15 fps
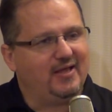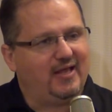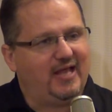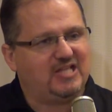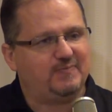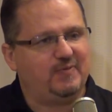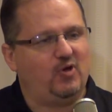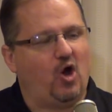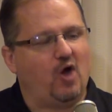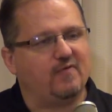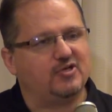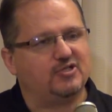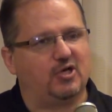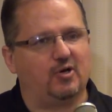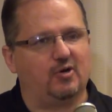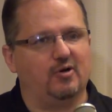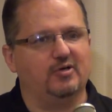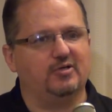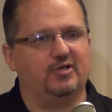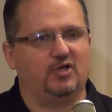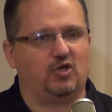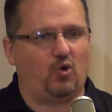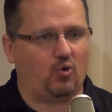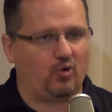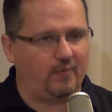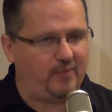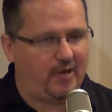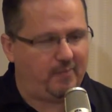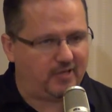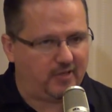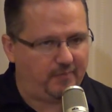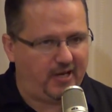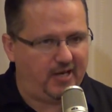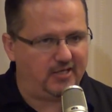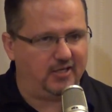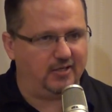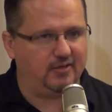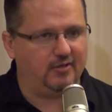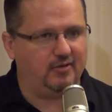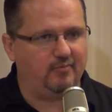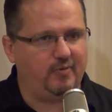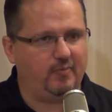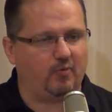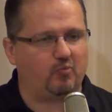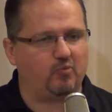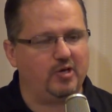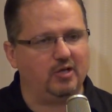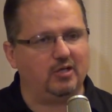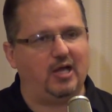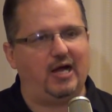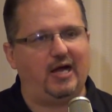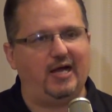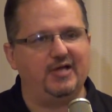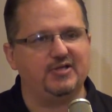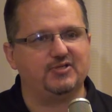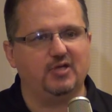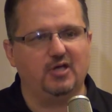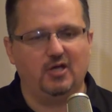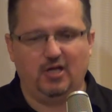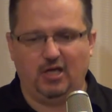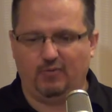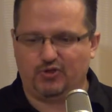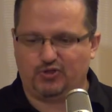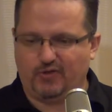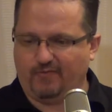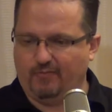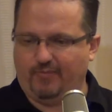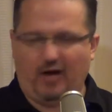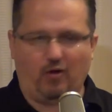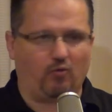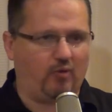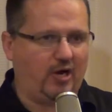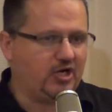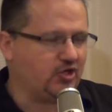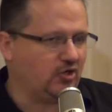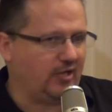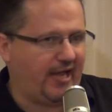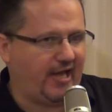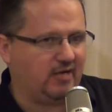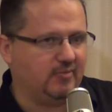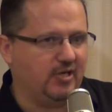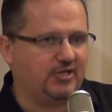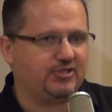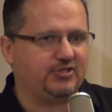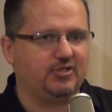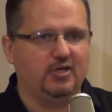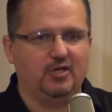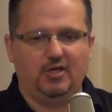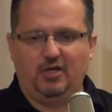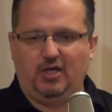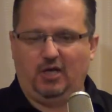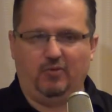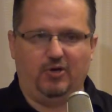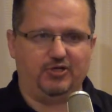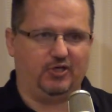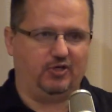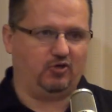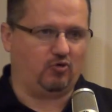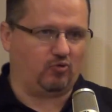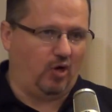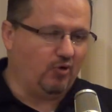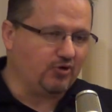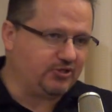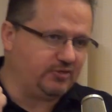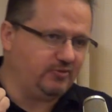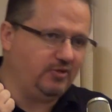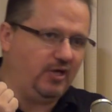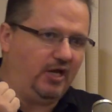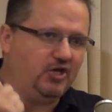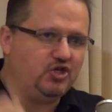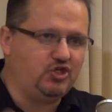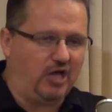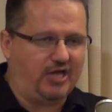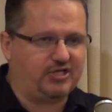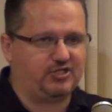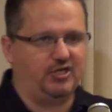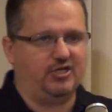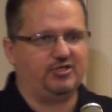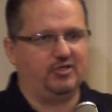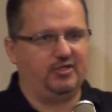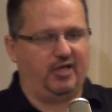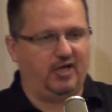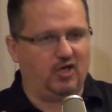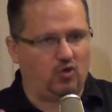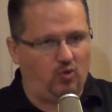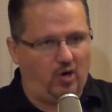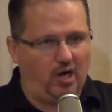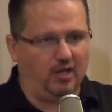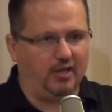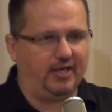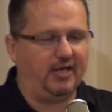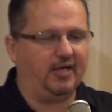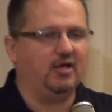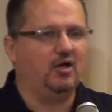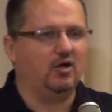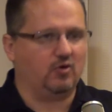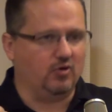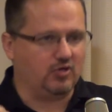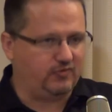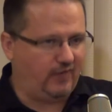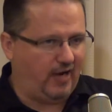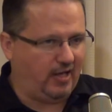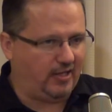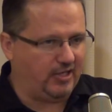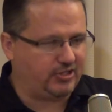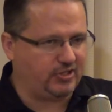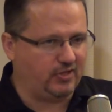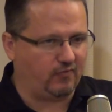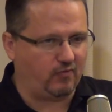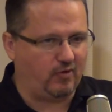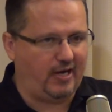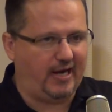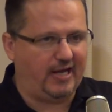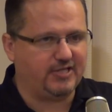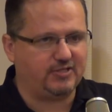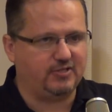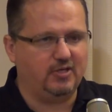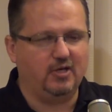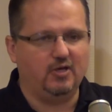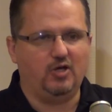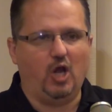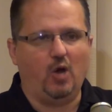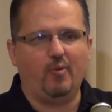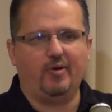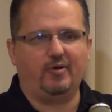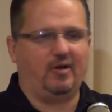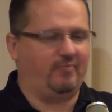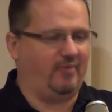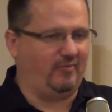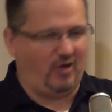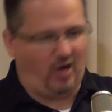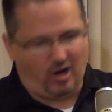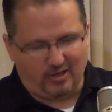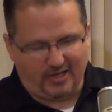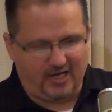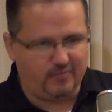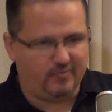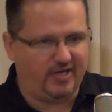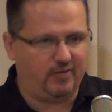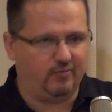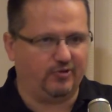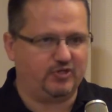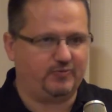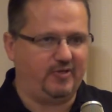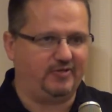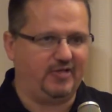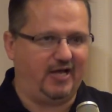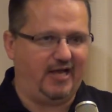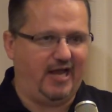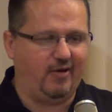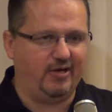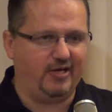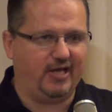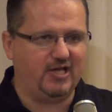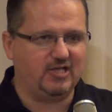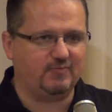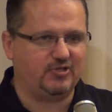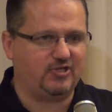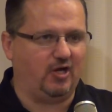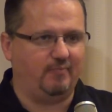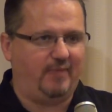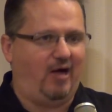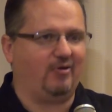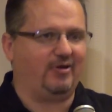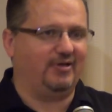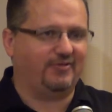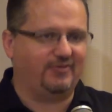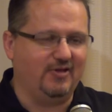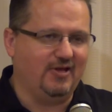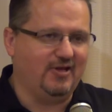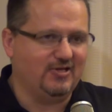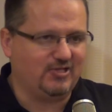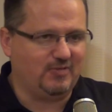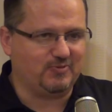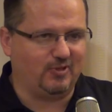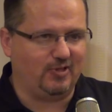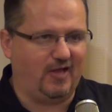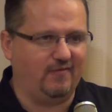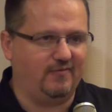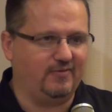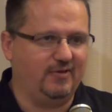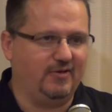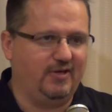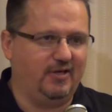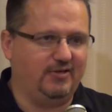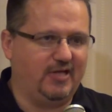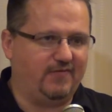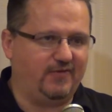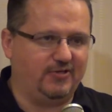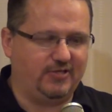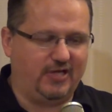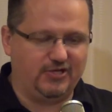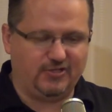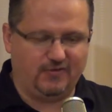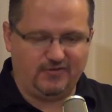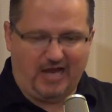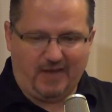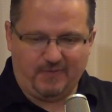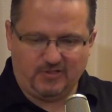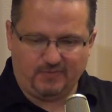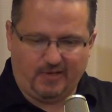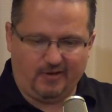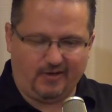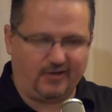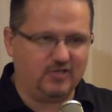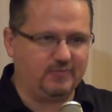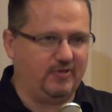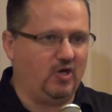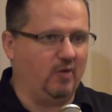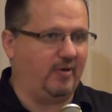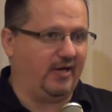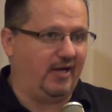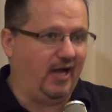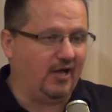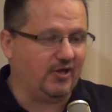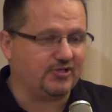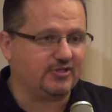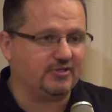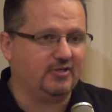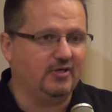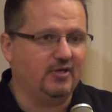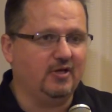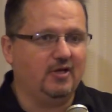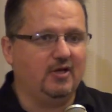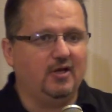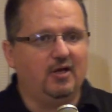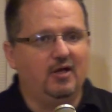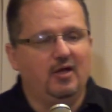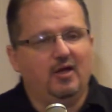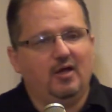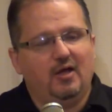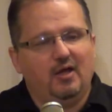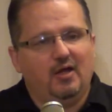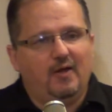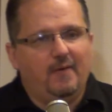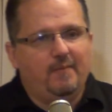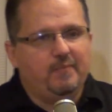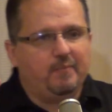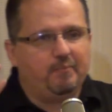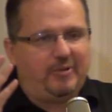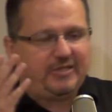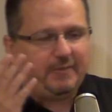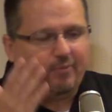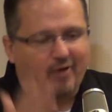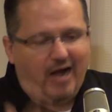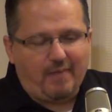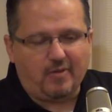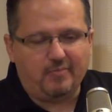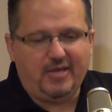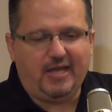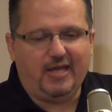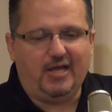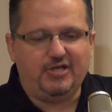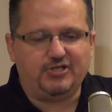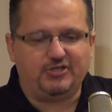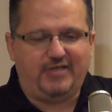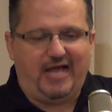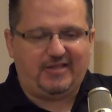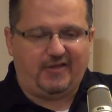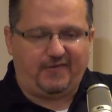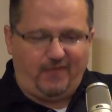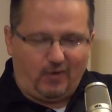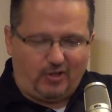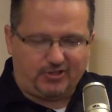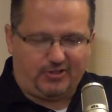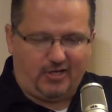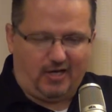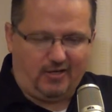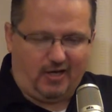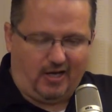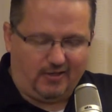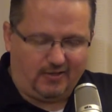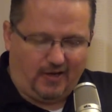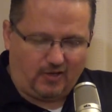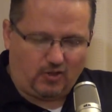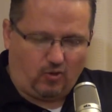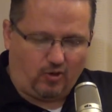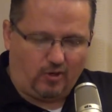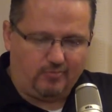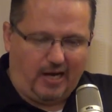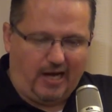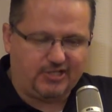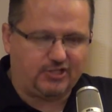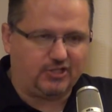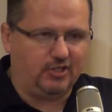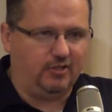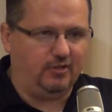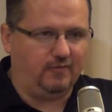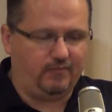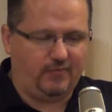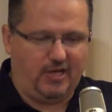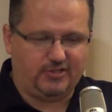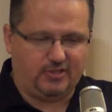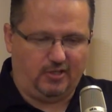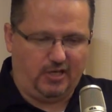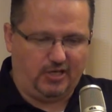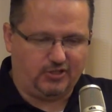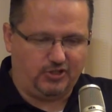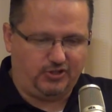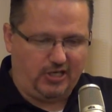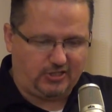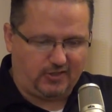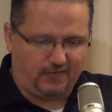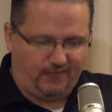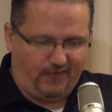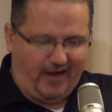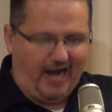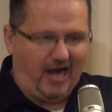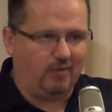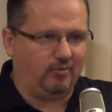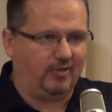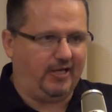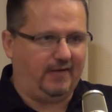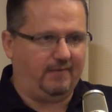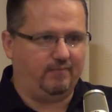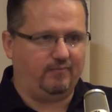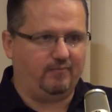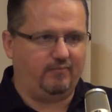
it's been overturned in the court of public opinion. People realize it was driven by racial animus, it was a gross injustice and inequality, gross violation of rights. No one, I mean, hardly anybody will dispute that nowadays. Michelle Malkin seems to love indefinite detention of Japanese Americans, but nobody else. But the problem is that they focus on Korematsu as a justifiably,